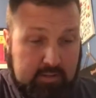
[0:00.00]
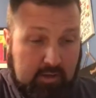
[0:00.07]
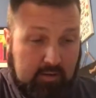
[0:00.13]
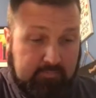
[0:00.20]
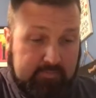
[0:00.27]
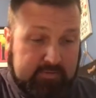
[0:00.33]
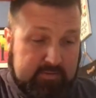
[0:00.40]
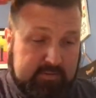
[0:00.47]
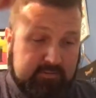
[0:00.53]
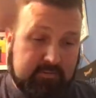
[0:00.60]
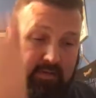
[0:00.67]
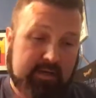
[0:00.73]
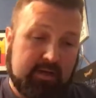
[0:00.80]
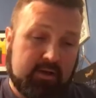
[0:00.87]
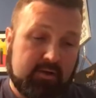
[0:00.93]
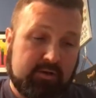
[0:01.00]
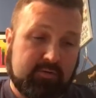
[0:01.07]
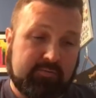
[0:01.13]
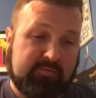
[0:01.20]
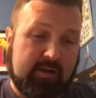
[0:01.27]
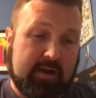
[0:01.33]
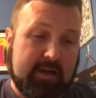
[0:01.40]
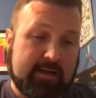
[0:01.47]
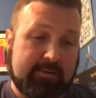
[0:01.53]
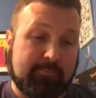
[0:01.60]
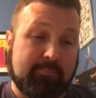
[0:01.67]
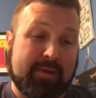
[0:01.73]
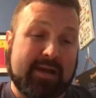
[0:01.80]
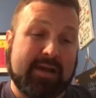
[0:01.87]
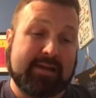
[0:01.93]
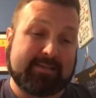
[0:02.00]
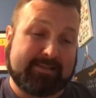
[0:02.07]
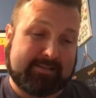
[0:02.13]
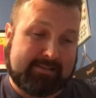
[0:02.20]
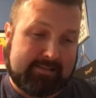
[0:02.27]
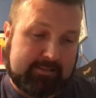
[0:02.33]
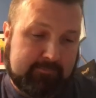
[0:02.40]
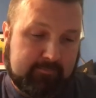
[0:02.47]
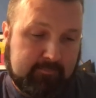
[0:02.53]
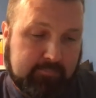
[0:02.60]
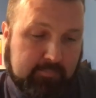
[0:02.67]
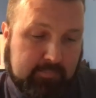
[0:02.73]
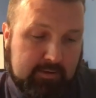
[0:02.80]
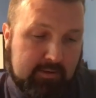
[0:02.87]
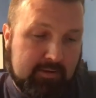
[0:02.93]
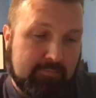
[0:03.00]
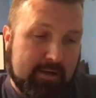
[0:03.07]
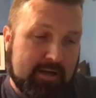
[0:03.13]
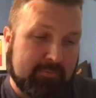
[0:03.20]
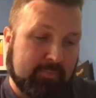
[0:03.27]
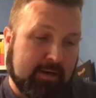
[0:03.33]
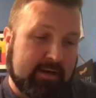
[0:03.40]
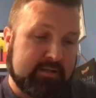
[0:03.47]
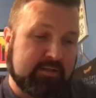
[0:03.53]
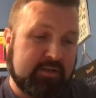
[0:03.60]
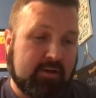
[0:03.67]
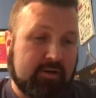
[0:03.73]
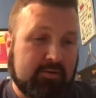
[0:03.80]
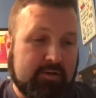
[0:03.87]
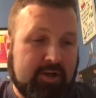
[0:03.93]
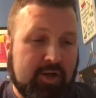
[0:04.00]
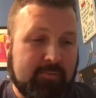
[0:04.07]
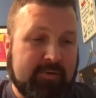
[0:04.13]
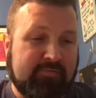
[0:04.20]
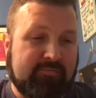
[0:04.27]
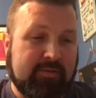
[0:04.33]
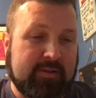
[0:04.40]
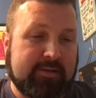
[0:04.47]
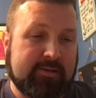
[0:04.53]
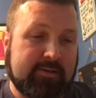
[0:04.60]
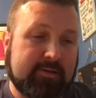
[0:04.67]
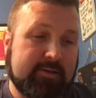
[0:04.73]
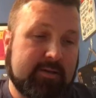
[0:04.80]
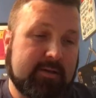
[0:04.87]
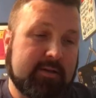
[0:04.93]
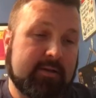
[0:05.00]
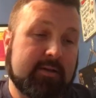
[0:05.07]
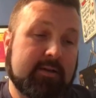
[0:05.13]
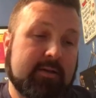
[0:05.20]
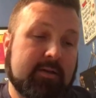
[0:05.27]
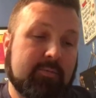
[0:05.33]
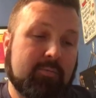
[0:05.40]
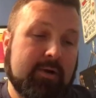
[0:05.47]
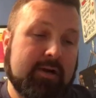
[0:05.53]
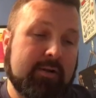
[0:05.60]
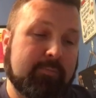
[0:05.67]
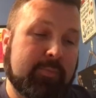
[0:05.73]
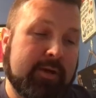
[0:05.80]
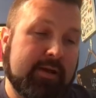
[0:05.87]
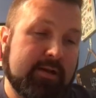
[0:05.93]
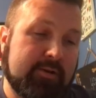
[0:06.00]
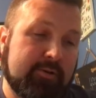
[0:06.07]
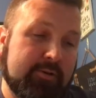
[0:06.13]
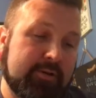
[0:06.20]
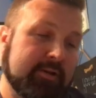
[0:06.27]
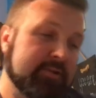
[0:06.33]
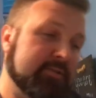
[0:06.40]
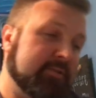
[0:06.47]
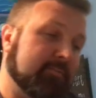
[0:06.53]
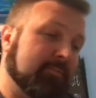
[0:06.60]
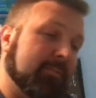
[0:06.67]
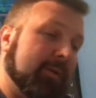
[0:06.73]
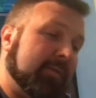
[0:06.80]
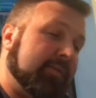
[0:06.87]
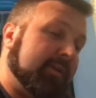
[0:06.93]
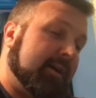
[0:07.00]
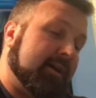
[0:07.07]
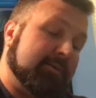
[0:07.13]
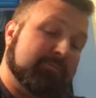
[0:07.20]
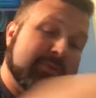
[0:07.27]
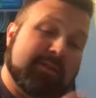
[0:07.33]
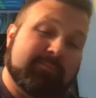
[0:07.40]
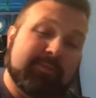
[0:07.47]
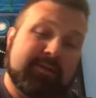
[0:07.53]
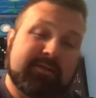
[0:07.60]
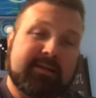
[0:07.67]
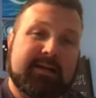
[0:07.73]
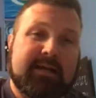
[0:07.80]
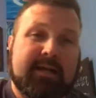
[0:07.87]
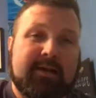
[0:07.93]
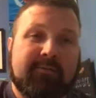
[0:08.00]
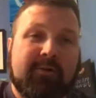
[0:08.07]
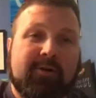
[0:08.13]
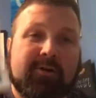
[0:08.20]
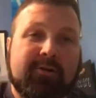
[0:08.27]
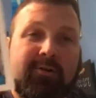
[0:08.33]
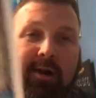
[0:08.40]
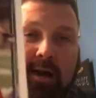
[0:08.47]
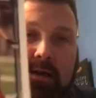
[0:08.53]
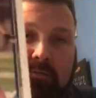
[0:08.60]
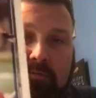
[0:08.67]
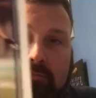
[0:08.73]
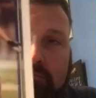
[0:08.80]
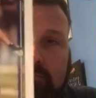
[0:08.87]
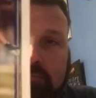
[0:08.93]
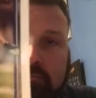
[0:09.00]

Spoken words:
Dolphins. Here we go. Devon Bess. Ahmad Bradshaw. Kobe Fleener. Brandon Pettigrew. Here's the Don Beebe that I have autographed.